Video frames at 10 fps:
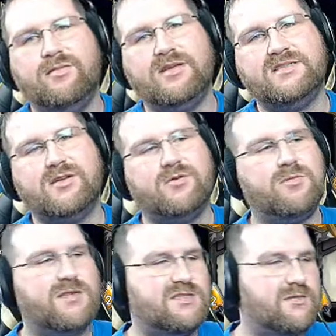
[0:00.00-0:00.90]

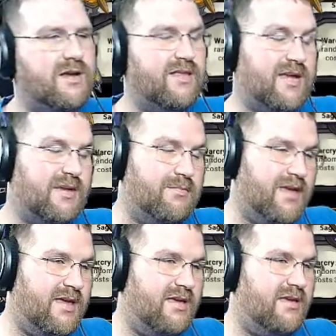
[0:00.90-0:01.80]
+0/+3, and that can
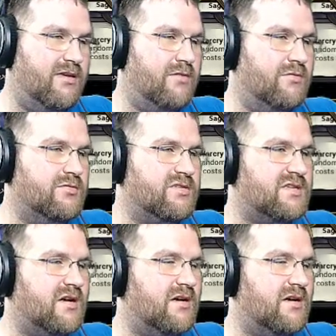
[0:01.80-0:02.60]
be used